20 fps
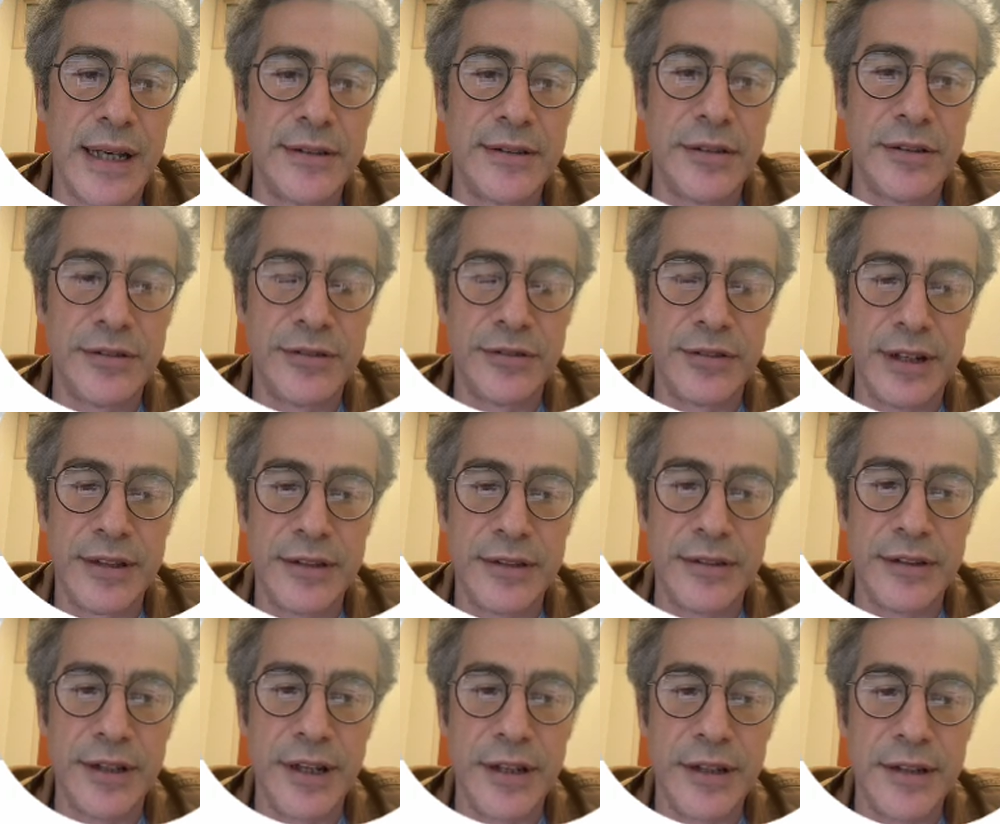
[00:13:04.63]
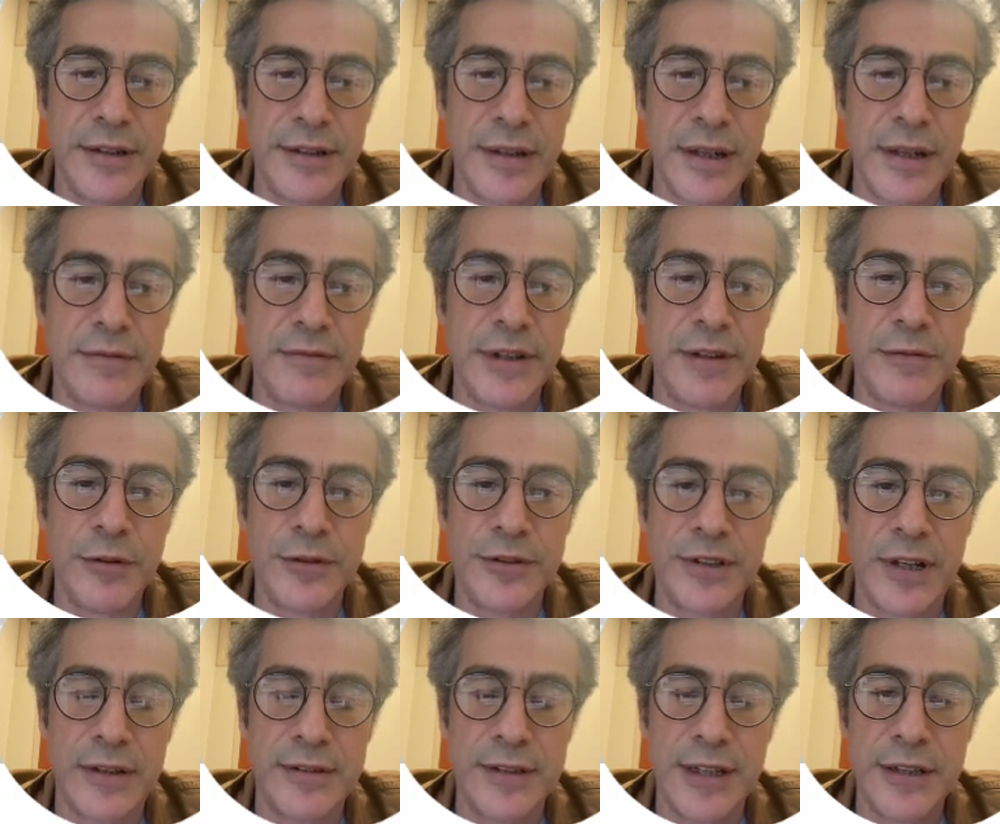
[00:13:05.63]
as illustrated here, we were
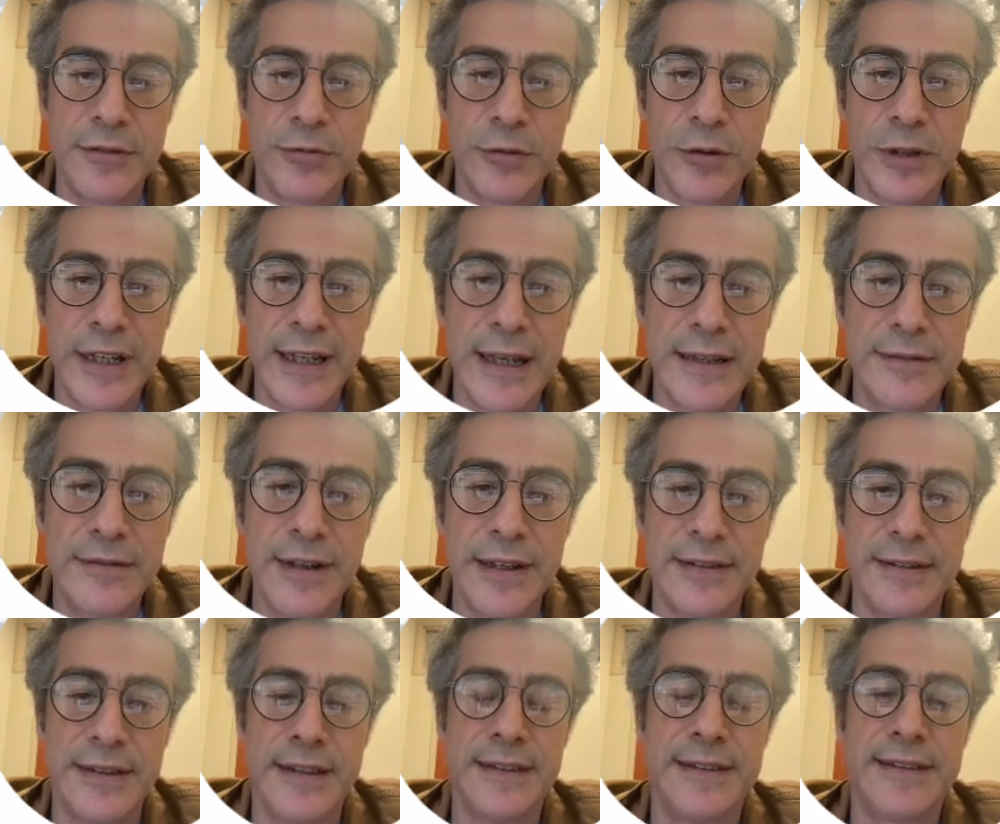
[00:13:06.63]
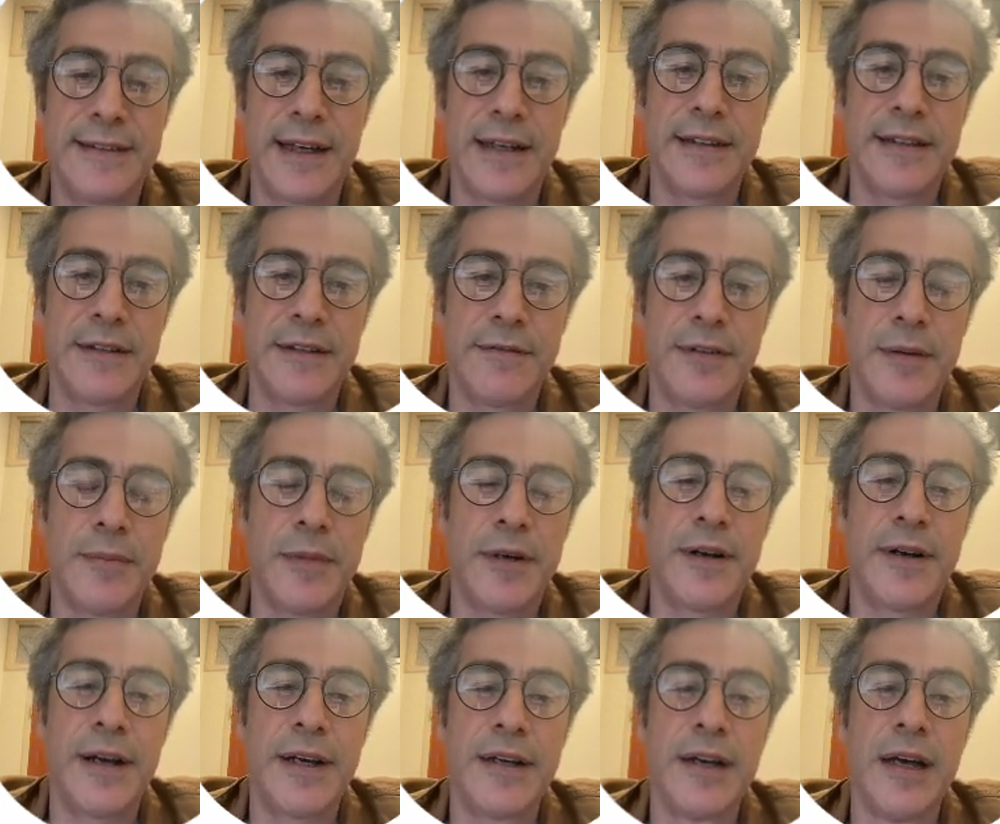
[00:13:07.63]
successfully get the resting state
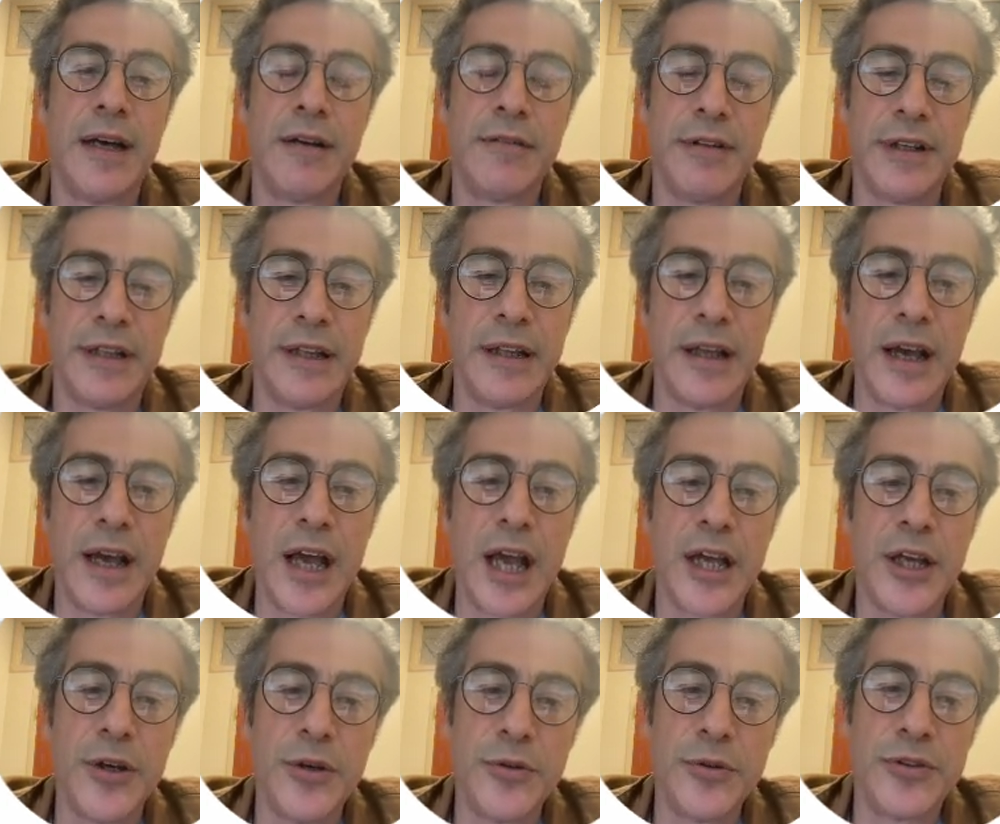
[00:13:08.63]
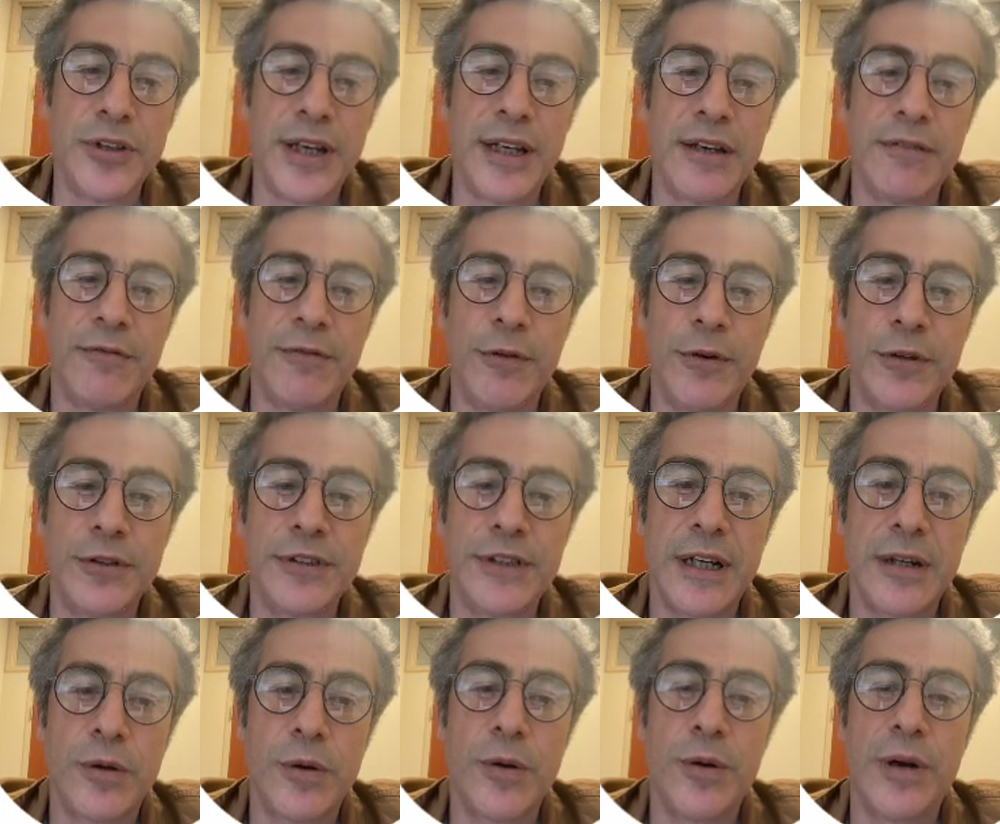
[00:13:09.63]
fMRI with using first
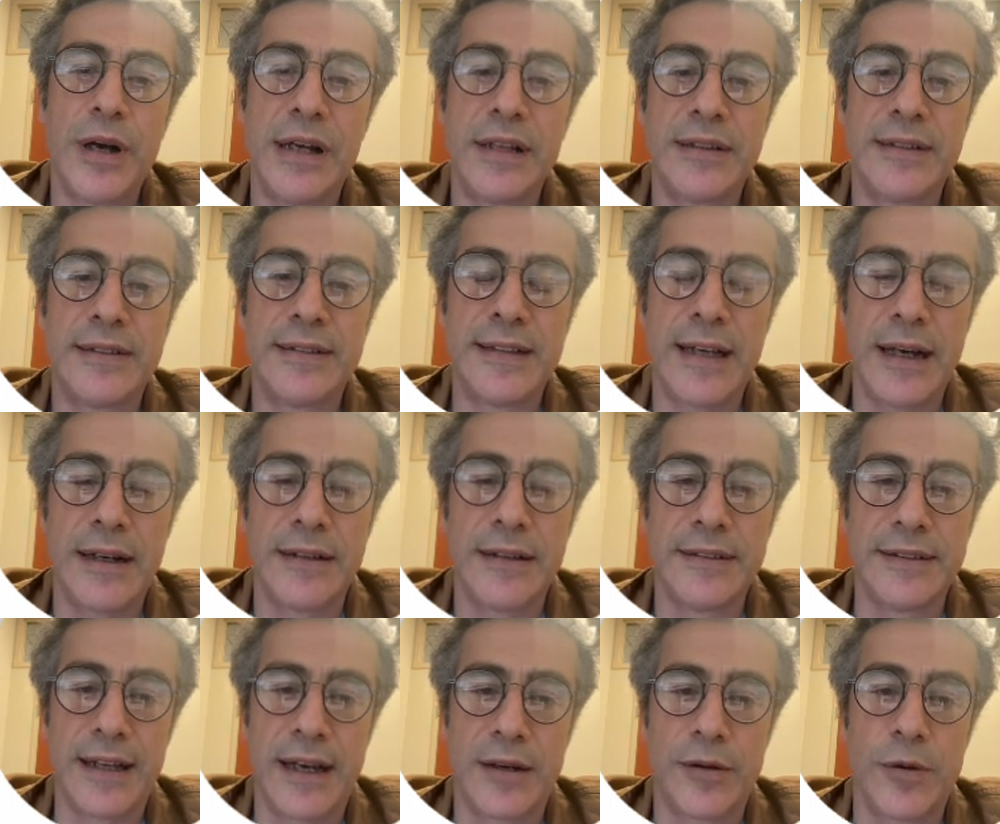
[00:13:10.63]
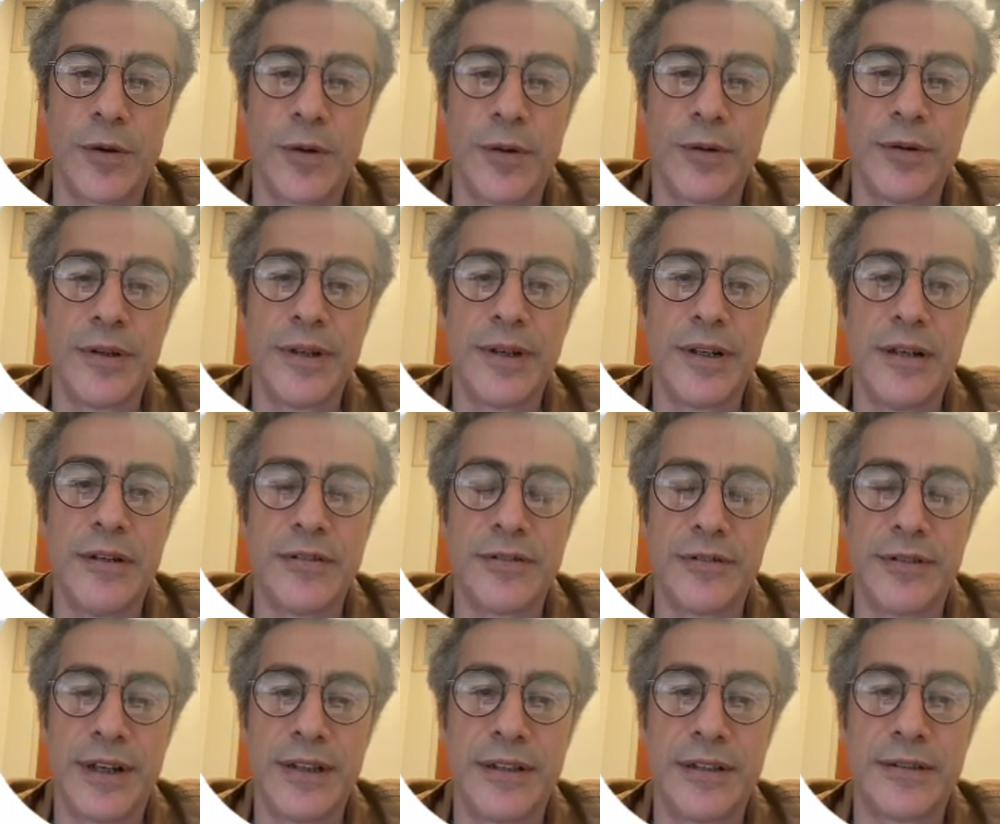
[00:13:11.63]
echo and the second echo
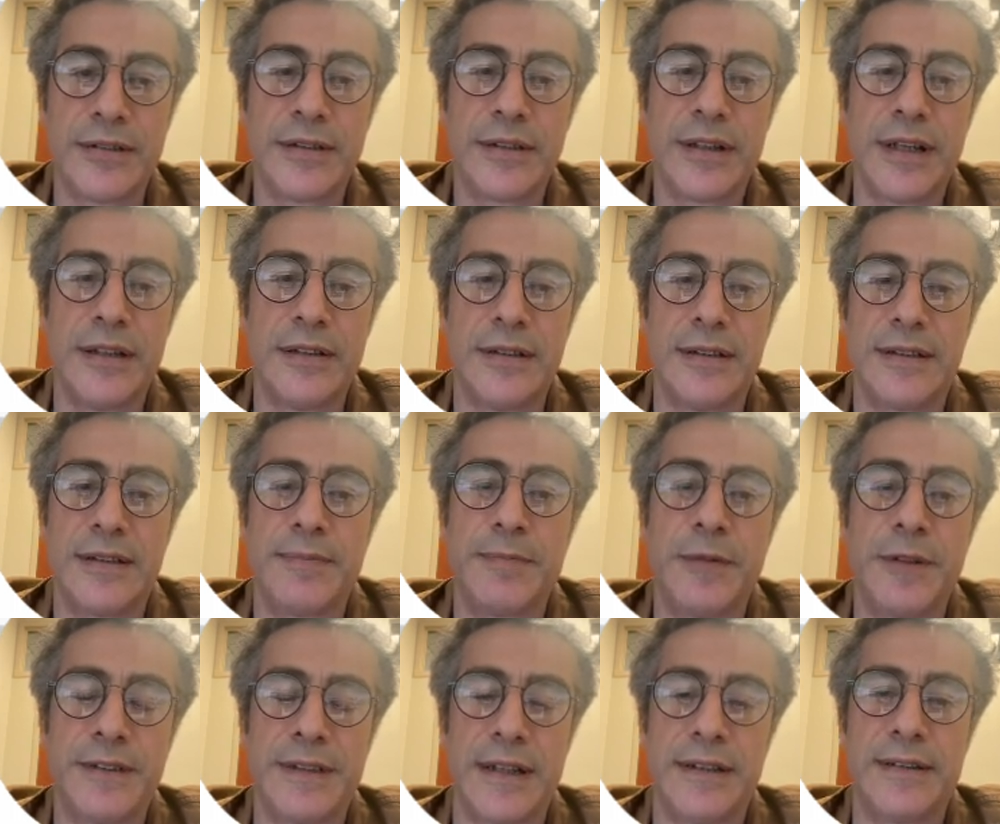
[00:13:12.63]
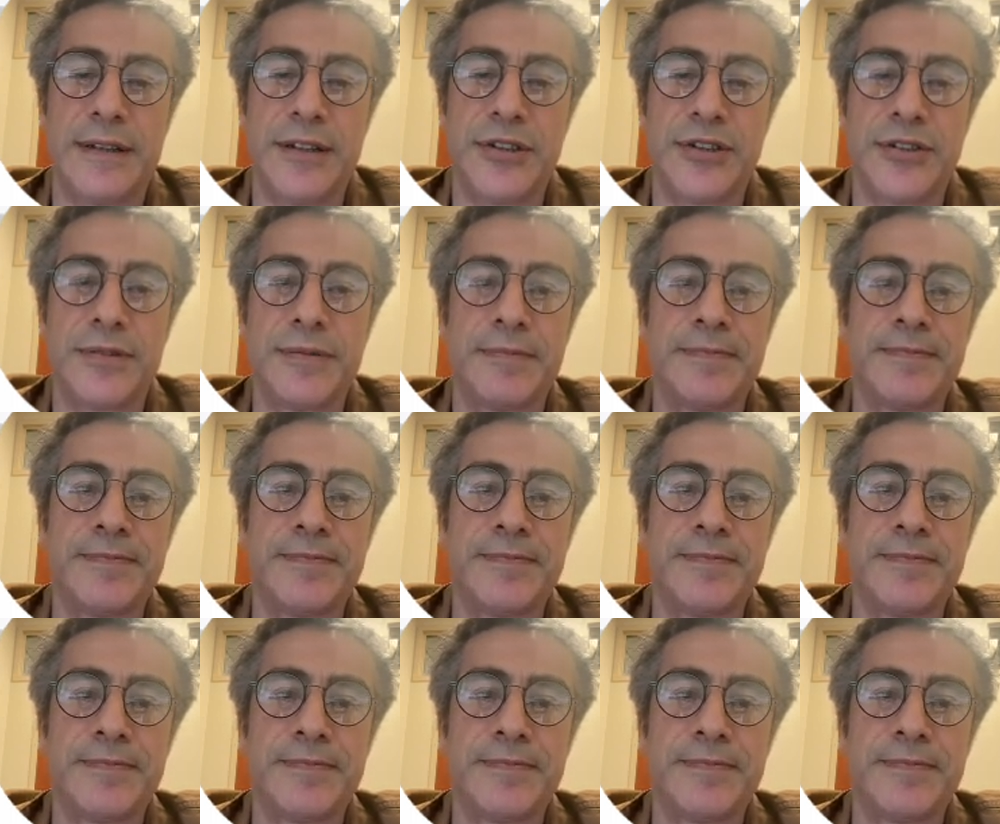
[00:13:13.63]
illustrated in this presentation.